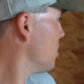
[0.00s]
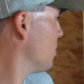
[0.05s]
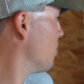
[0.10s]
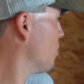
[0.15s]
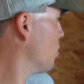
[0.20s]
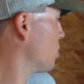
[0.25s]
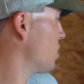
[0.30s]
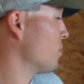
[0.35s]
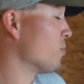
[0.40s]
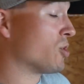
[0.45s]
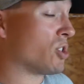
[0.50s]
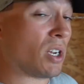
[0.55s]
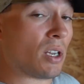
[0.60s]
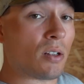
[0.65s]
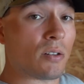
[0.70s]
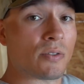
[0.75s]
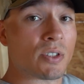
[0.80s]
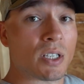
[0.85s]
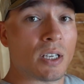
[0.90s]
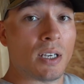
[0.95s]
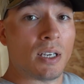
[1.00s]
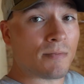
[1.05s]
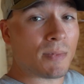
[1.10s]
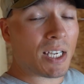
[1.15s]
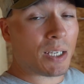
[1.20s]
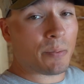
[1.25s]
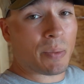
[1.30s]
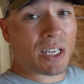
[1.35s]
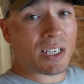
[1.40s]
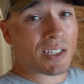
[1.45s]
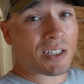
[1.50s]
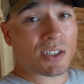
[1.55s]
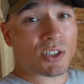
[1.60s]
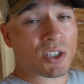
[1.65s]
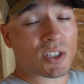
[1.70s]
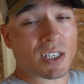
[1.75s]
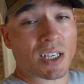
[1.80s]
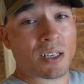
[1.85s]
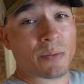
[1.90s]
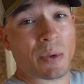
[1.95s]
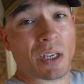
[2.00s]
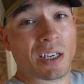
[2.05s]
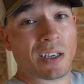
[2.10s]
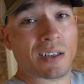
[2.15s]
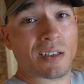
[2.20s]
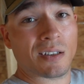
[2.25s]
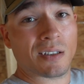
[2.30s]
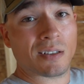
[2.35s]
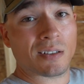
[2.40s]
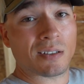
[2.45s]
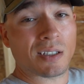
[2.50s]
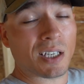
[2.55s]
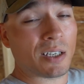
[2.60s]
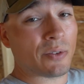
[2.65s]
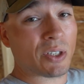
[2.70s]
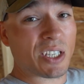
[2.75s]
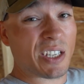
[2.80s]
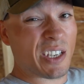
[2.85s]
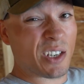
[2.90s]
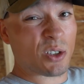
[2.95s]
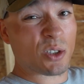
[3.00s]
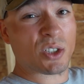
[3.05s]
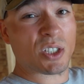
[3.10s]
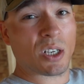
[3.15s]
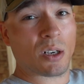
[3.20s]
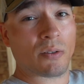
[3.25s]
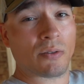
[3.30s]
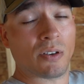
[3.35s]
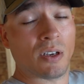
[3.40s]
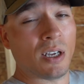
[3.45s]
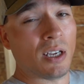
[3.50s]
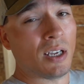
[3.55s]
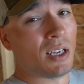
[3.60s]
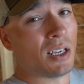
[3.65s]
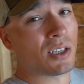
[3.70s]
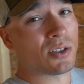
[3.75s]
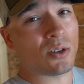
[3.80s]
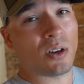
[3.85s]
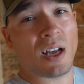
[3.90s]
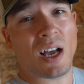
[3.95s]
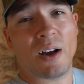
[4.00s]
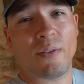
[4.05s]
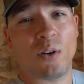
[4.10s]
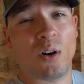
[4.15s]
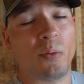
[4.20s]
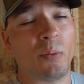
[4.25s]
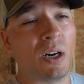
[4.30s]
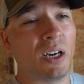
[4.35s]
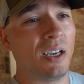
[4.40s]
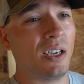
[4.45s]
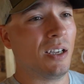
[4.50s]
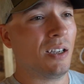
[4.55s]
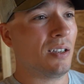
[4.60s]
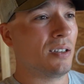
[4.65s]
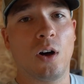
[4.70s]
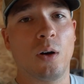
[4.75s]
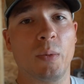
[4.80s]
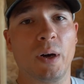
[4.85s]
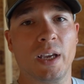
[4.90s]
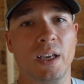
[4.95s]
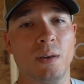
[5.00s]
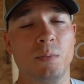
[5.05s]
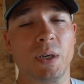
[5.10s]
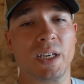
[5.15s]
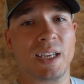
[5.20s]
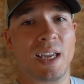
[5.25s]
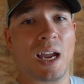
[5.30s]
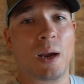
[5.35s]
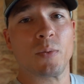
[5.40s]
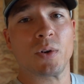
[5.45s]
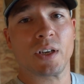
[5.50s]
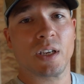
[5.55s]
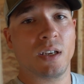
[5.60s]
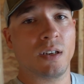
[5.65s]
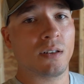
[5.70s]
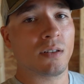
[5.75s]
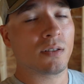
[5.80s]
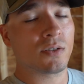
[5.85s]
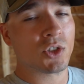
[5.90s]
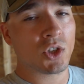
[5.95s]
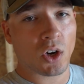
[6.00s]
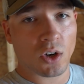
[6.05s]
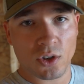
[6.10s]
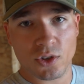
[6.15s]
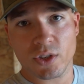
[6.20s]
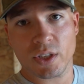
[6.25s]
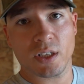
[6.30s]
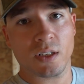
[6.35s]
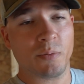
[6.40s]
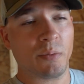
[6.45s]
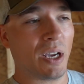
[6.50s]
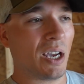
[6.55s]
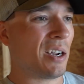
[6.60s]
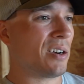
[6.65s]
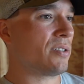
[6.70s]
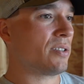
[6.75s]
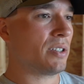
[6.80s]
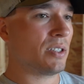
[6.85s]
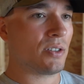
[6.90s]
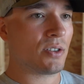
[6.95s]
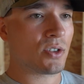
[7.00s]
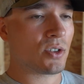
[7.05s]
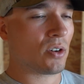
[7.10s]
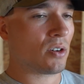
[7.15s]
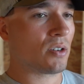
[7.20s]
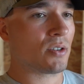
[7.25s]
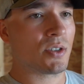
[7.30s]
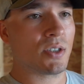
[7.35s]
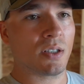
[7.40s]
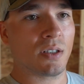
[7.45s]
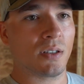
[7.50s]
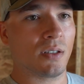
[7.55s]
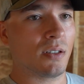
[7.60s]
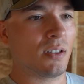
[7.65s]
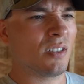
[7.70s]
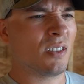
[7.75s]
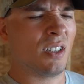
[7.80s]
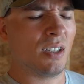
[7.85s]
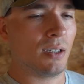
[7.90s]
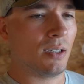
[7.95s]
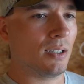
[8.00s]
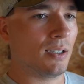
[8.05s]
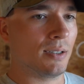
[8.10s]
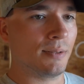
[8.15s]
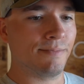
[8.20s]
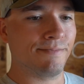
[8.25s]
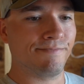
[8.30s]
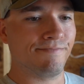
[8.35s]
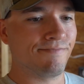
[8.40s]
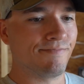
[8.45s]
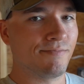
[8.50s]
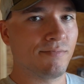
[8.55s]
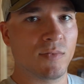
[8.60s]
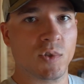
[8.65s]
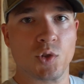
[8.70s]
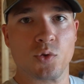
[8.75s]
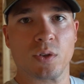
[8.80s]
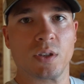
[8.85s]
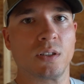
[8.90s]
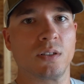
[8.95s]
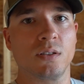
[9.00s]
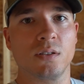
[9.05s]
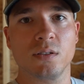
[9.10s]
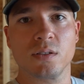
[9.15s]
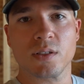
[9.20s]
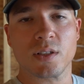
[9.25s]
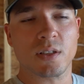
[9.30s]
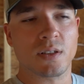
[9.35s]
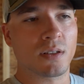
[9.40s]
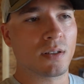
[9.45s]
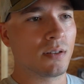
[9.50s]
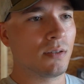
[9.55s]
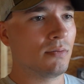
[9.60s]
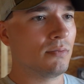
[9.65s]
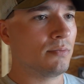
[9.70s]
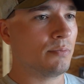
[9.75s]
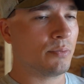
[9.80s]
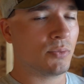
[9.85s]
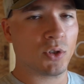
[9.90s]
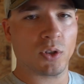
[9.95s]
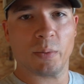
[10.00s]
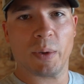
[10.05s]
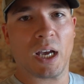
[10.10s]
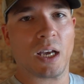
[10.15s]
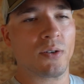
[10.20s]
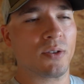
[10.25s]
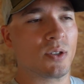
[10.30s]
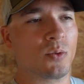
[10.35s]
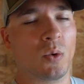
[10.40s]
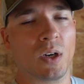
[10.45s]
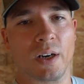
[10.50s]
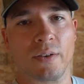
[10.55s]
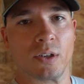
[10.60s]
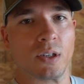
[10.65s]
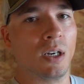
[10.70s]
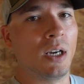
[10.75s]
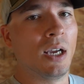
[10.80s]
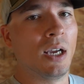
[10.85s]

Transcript: put some shelves and basically just kind of make it a kind of a gear shelf. So I'll have all my camera gear, charging batteries, charging drill batteries, whatever.